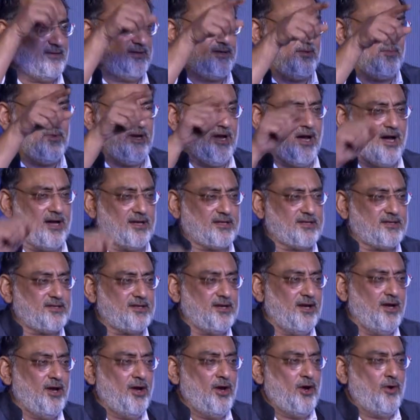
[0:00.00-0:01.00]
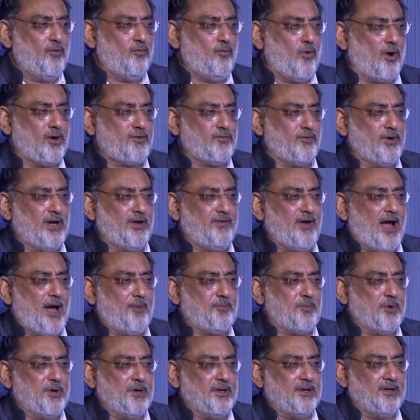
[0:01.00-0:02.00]
somebody asked, what would have
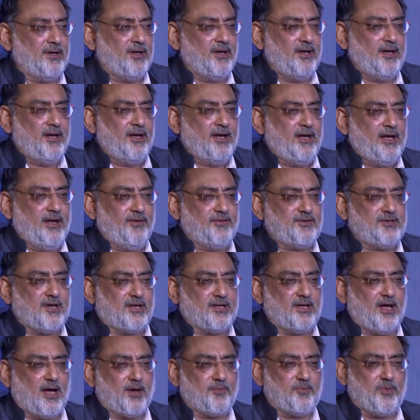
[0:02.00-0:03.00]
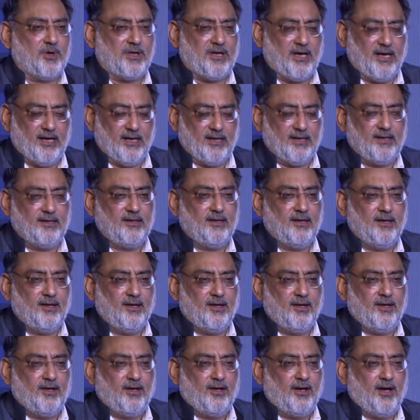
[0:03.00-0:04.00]
happened if Sardar Patel
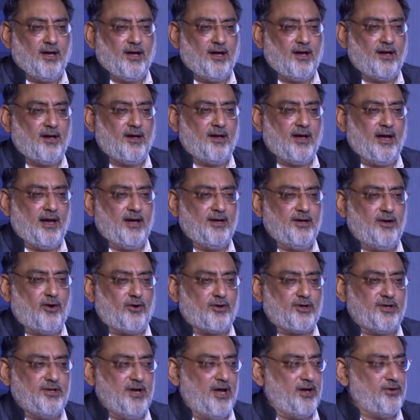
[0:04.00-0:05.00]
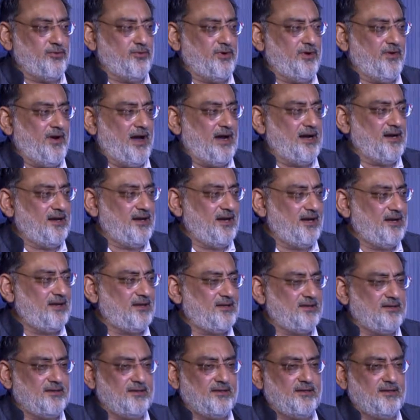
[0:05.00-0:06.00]
and not Nehru would have handled it?